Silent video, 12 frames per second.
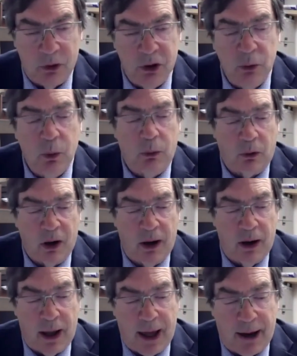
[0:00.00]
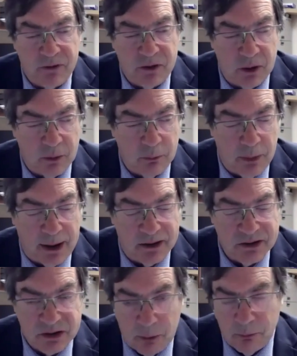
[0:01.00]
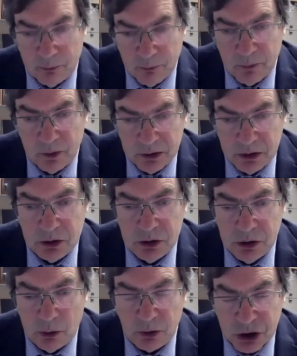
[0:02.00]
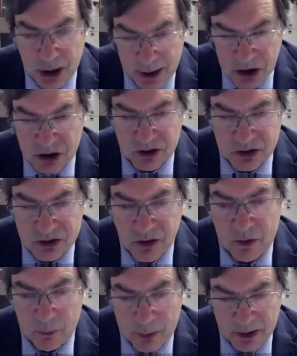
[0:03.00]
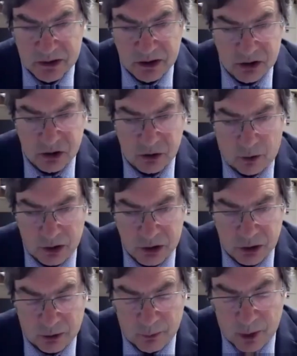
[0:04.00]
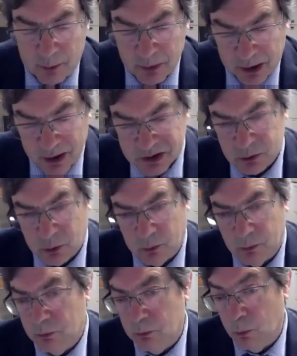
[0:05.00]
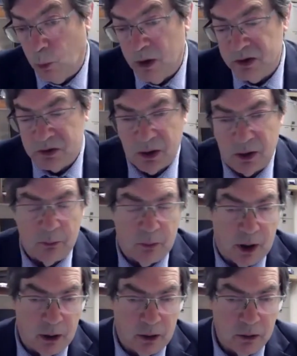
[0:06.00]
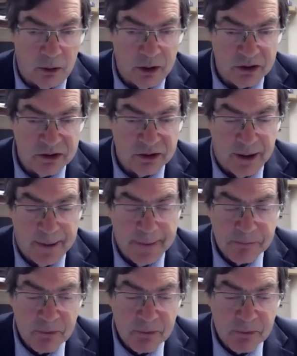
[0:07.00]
We knew we were going to have to make some changes to the basic structure because it was a myoclonus.